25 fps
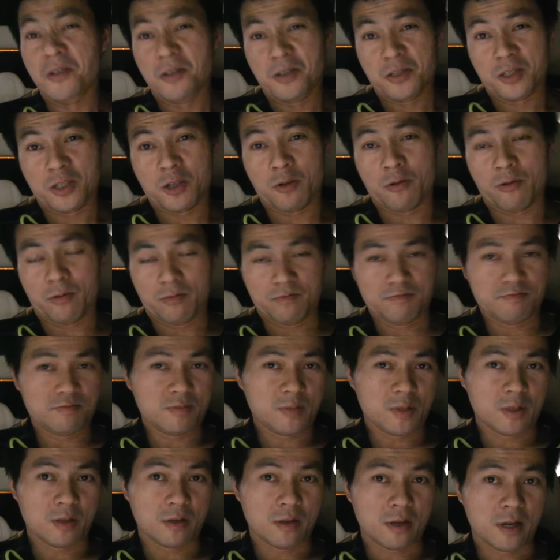So,
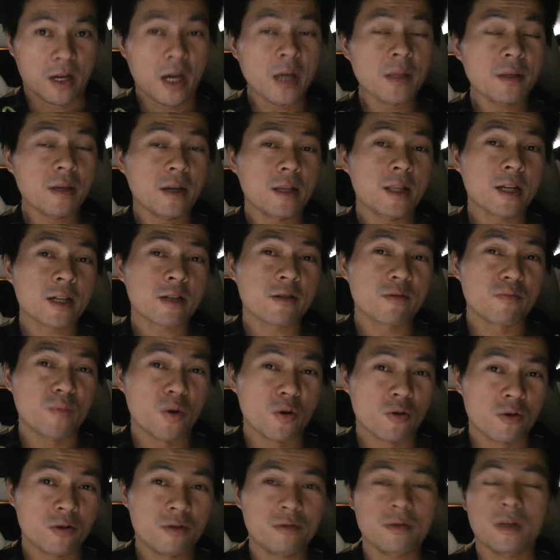again, electric
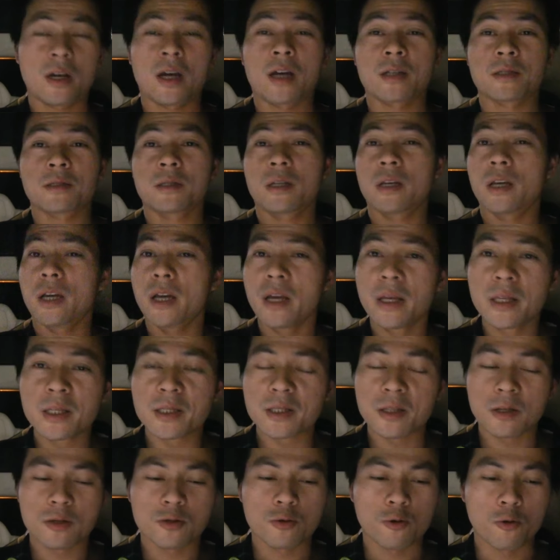motor has
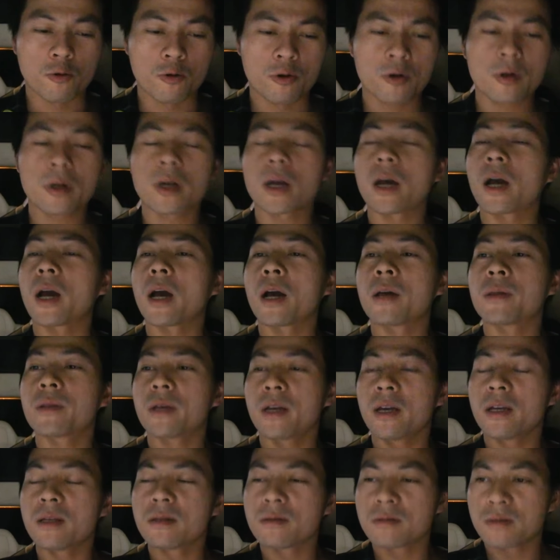instant torque, and
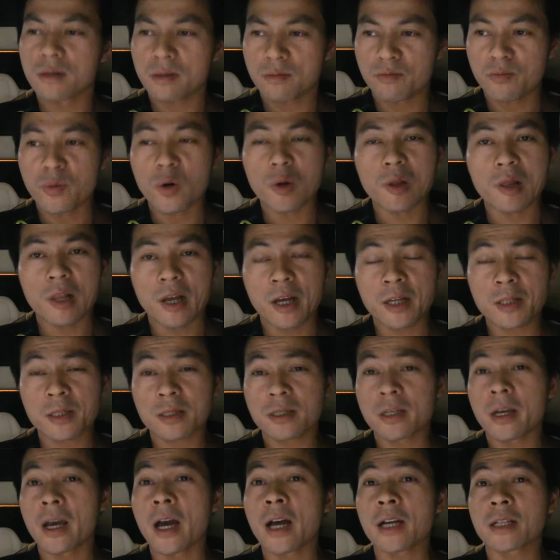in the Model S,
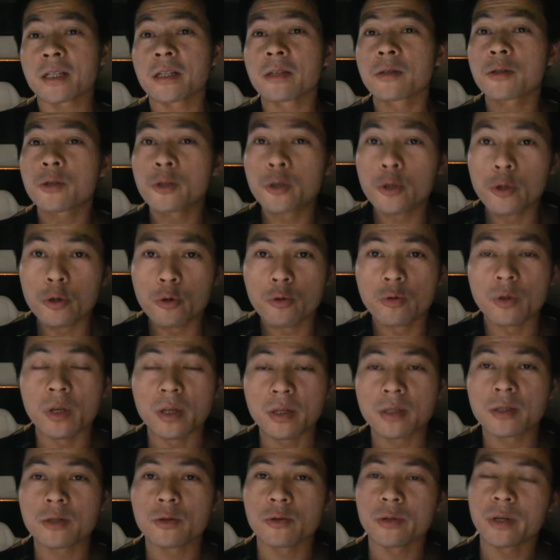they actually tune
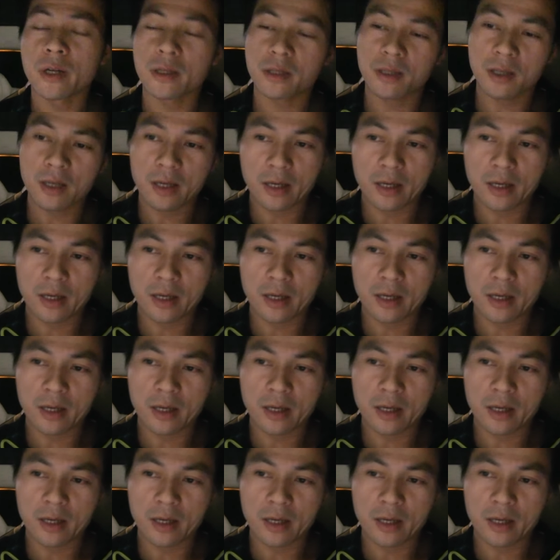it so that